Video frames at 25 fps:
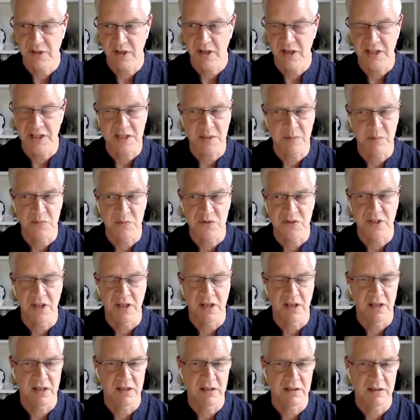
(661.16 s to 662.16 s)
items
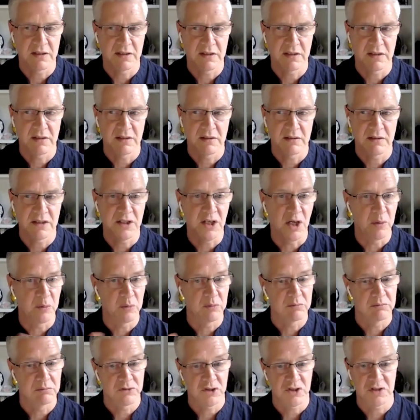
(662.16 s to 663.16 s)
that, you know,
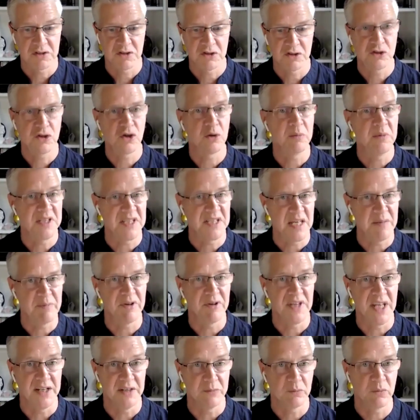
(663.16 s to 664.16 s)
just took me deep.
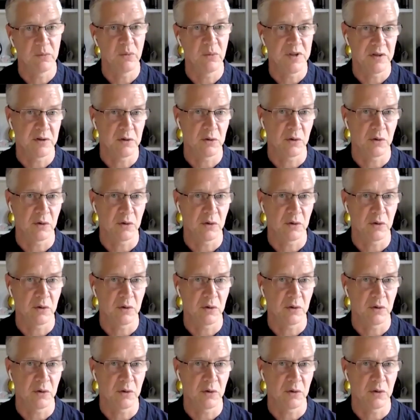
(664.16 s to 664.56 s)
And then with